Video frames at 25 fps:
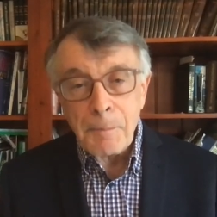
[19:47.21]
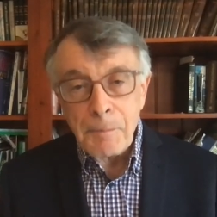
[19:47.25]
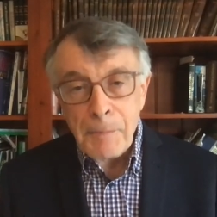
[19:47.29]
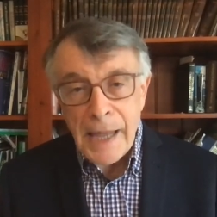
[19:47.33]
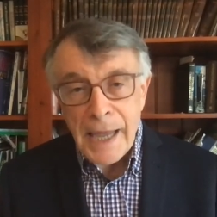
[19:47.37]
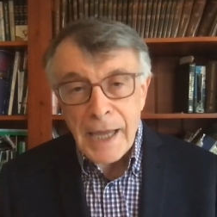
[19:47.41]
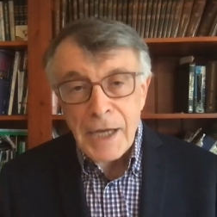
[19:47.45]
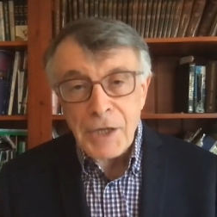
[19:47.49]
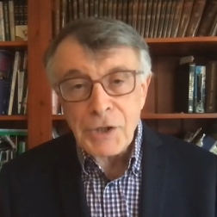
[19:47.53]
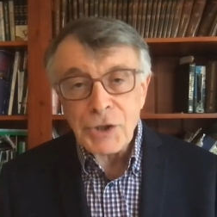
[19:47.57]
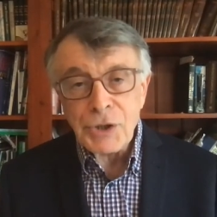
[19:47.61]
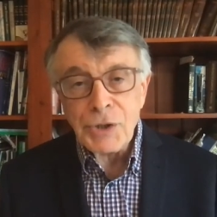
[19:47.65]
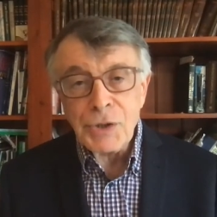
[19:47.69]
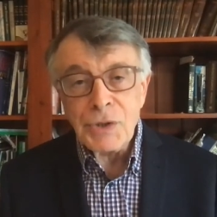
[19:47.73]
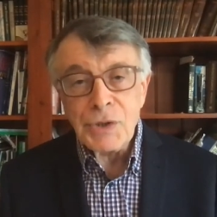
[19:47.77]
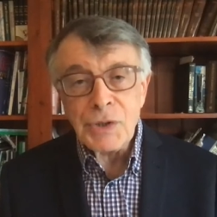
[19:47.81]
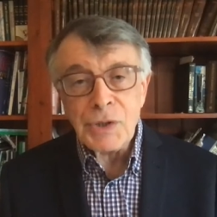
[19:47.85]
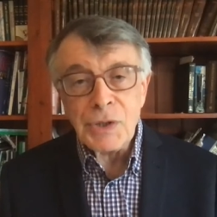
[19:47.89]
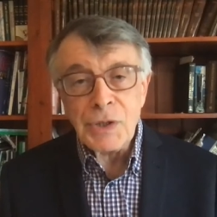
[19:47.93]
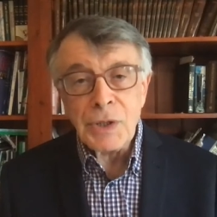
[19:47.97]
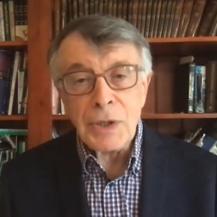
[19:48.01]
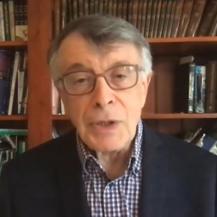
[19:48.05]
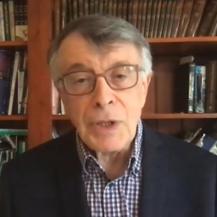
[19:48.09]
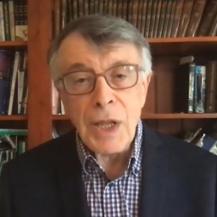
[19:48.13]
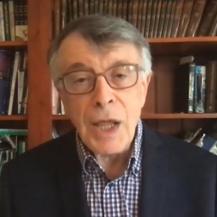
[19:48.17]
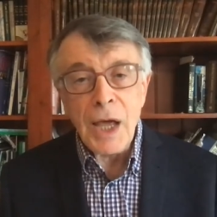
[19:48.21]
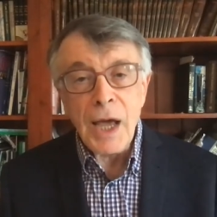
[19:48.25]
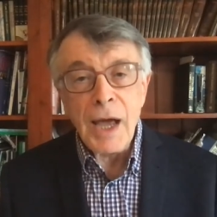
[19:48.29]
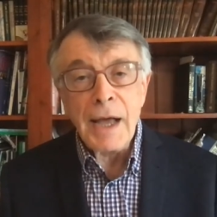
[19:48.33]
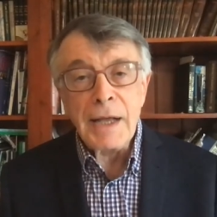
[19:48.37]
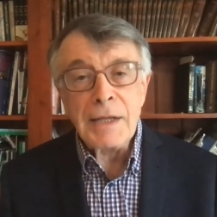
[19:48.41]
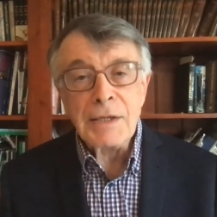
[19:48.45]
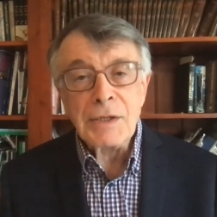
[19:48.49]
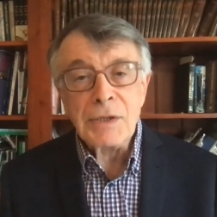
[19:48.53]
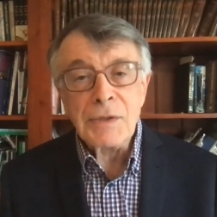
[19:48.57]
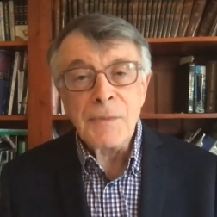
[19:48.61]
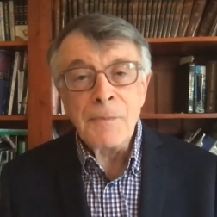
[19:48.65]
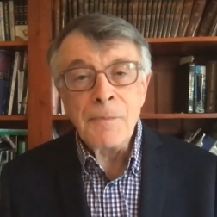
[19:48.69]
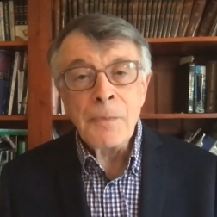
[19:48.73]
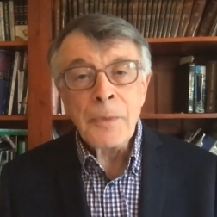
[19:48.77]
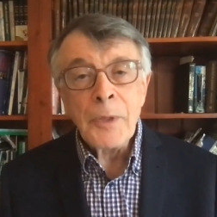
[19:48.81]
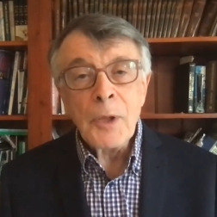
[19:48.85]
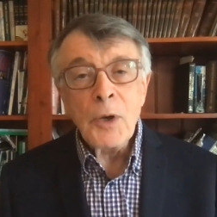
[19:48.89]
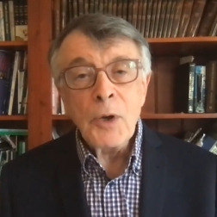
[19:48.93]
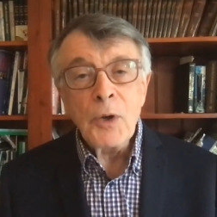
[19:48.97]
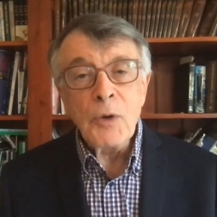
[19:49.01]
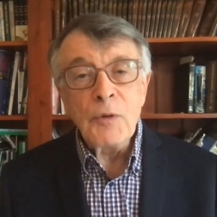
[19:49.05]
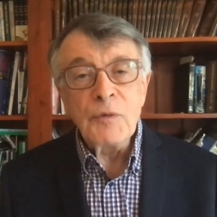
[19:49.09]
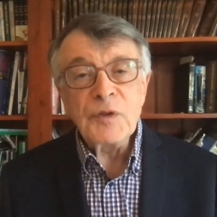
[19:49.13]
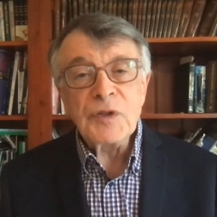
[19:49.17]
patients and clients
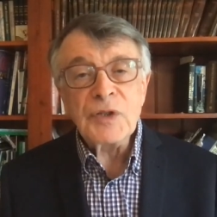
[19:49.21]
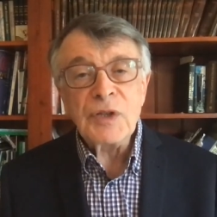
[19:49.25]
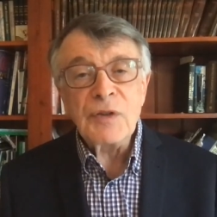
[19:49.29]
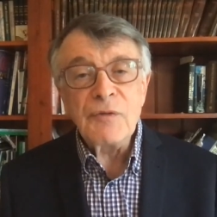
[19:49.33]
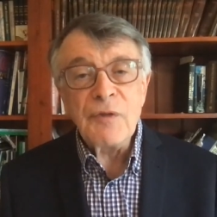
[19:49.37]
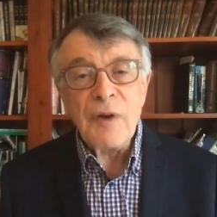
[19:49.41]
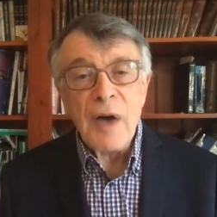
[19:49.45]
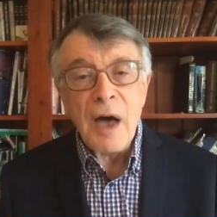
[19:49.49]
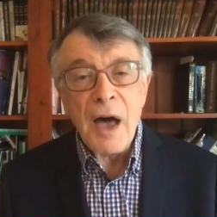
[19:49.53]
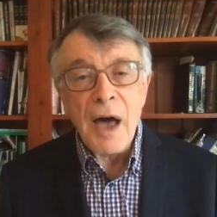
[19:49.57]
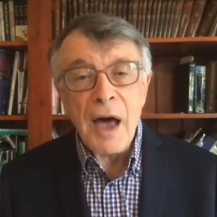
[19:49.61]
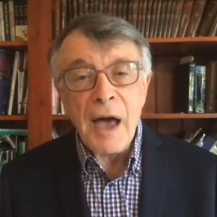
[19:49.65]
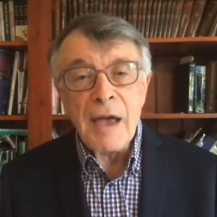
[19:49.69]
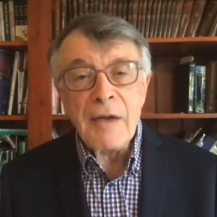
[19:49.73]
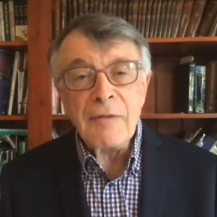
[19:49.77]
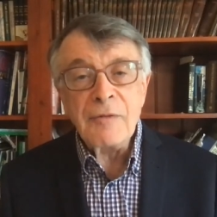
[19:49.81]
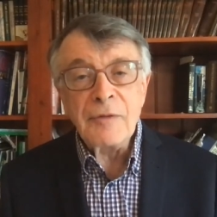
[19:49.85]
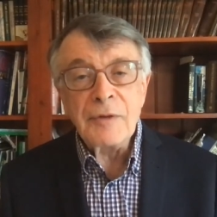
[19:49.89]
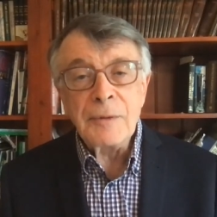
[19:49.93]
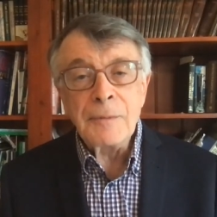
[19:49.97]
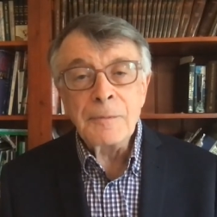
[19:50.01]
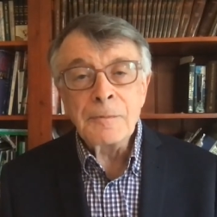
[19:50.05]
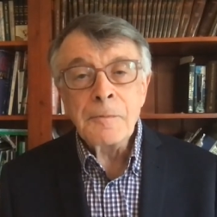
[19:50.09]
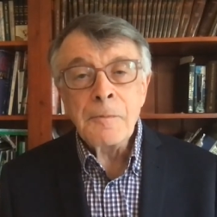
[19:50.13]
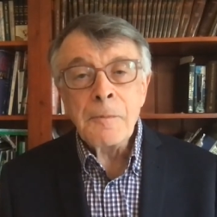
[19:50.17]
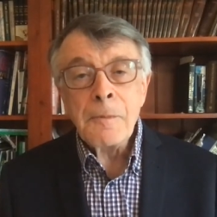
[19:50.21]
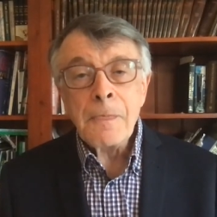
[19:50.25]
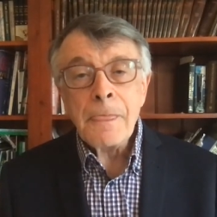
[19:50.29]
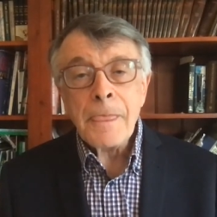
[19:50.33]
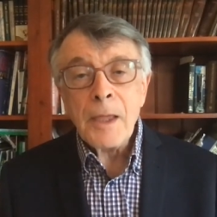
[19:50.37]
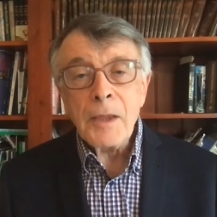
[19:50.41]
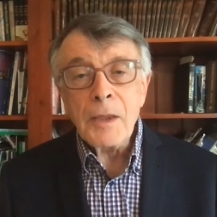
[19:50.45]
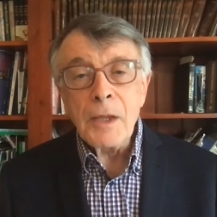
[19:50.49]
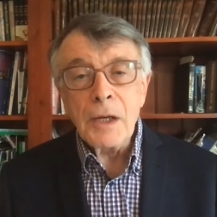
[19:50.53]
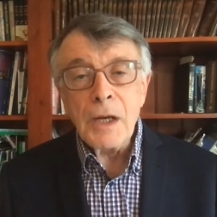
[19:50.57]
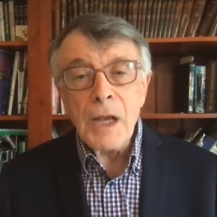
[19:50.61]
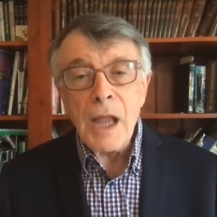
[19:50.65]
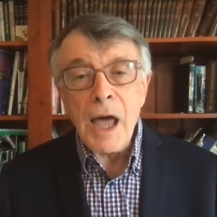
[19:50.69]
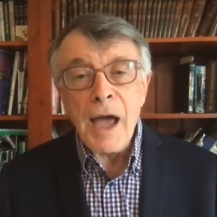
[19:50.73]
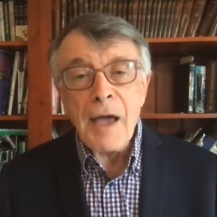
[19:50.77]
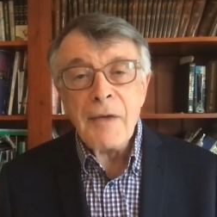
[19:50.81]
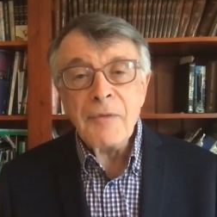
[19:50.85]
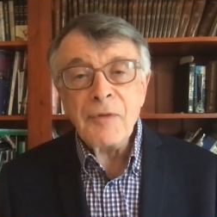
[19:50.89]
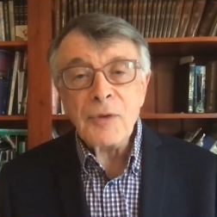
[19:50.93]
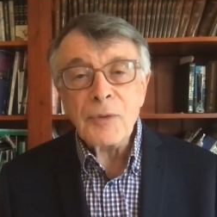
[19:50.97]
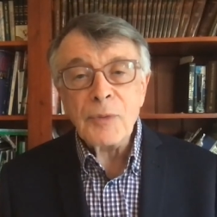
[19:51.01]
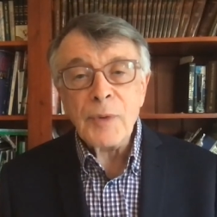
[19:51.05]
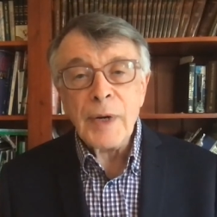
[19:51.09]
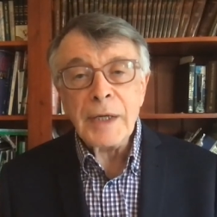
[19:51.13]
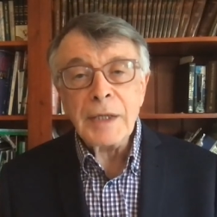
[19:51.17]
who've survived the
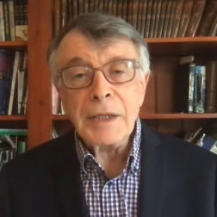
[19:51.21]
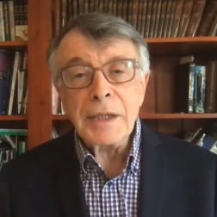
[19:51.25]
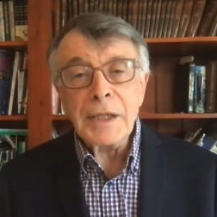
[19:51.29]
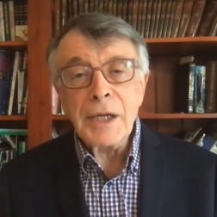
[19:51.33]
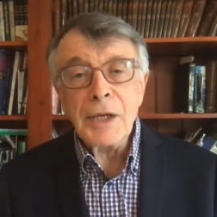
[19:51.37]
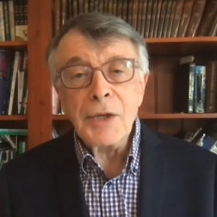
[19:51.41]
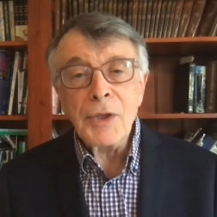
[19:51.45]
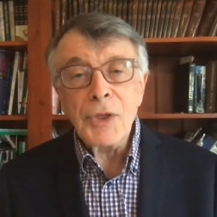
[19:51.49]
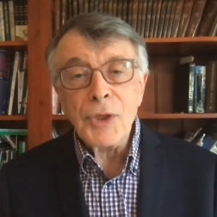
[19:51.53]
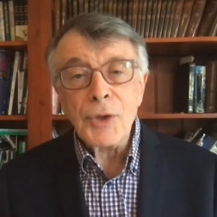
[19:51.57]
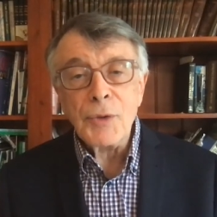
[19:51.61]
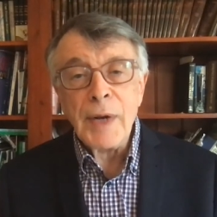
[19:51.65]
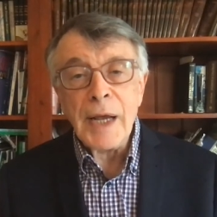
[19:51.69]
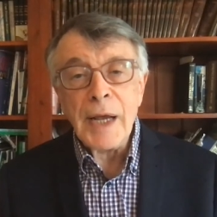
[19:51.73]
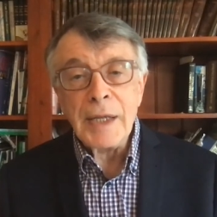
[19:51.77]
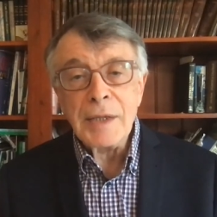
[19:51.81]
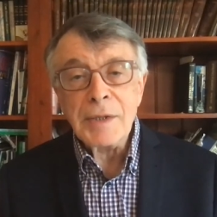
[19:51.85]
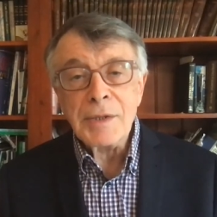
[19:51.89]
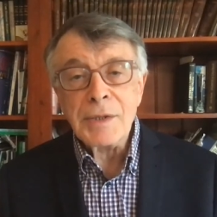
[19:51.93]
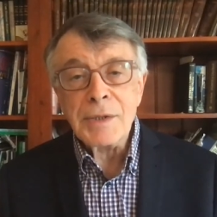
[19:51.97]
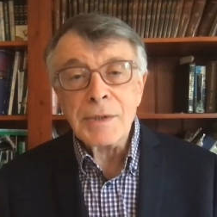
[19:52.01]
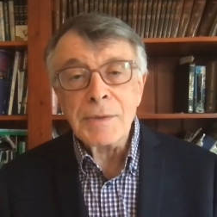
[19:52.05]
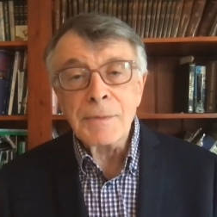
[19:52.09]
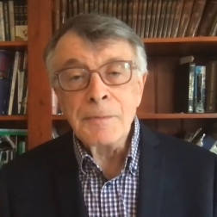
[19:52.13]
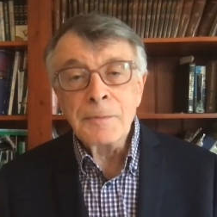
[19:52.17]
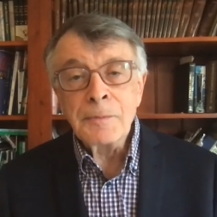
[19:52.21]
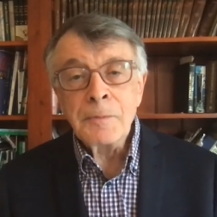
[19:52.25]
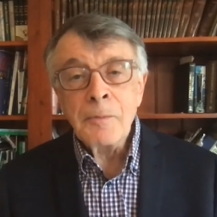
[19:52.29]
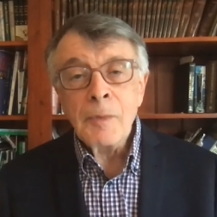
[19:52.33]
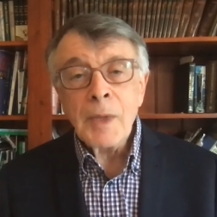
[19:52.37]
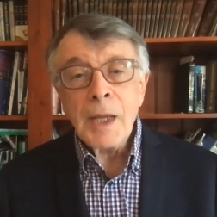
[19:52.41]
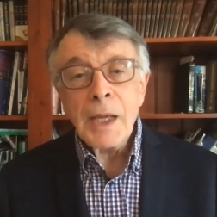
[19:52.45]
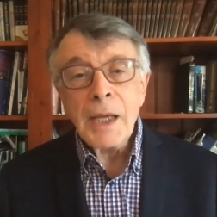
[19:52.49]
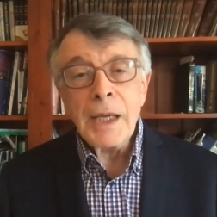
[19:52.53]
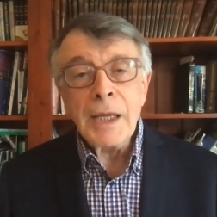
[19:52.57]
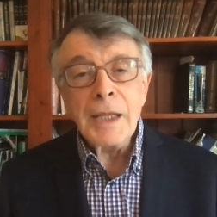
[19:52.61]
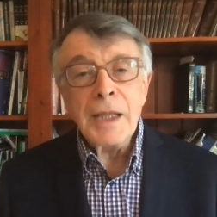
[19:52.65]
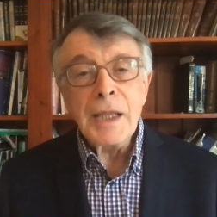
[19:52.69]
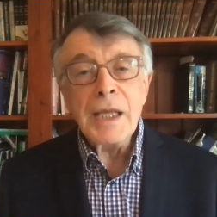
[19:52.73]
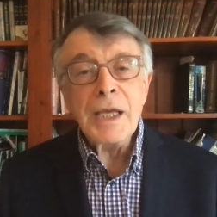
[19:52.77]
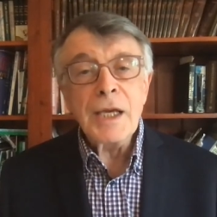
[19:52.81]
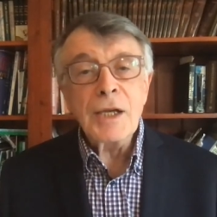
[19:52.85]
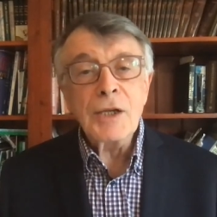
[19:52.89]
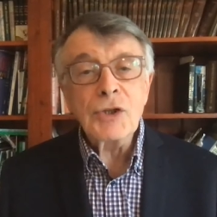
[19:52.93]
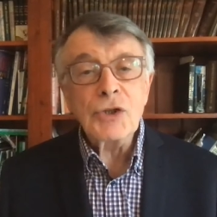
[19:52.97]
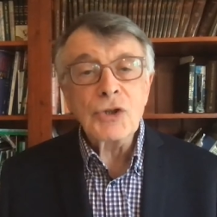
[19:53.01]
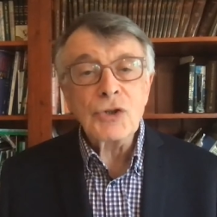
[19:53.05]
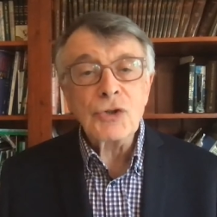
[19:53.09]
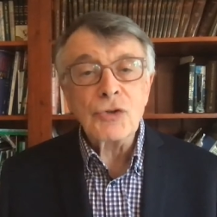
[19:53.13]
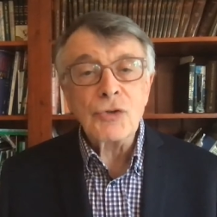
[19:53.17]
life-threatening threats in the
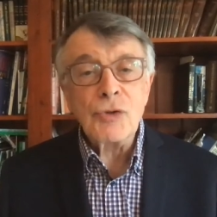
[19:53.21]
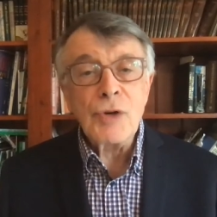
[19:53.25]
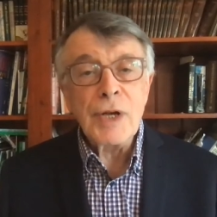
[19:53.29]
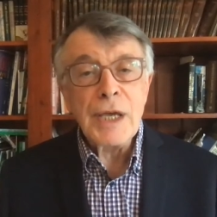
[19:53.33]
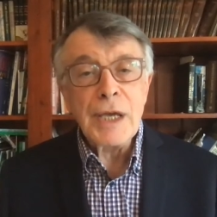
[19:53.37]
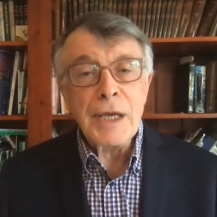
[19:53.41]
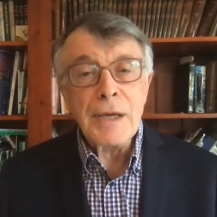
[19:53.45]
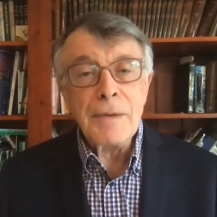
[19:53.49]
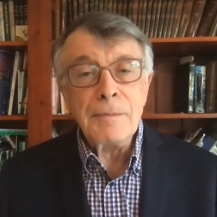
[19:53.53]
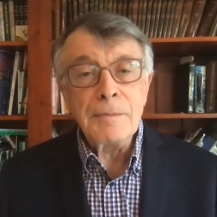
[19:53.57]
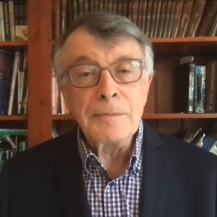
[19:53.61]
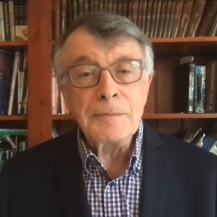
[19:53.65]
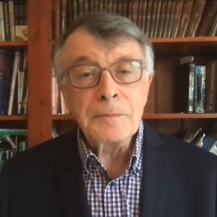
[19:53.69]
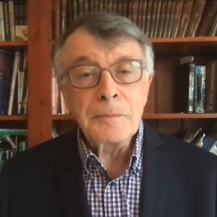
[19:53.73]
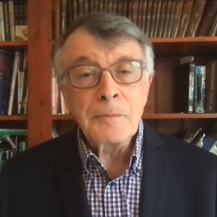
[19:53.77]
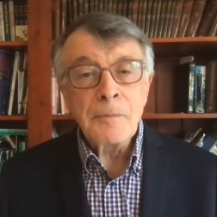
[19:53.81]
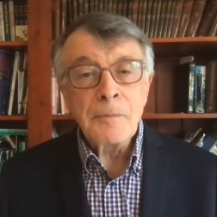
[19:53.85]
extreme